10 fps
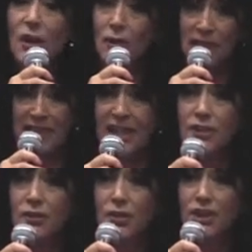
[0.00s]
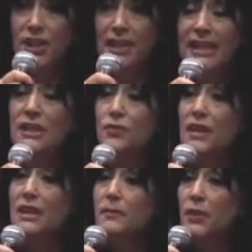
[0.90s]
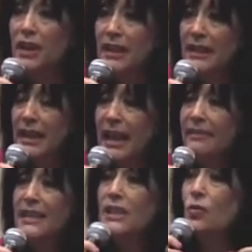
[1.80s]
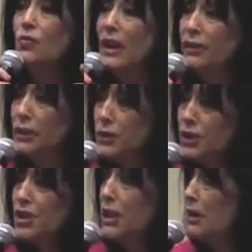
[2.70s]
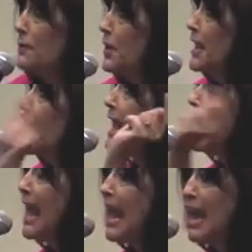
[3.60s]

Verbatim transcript: in holistic nutrition. He has written a book that's a revolutionary book,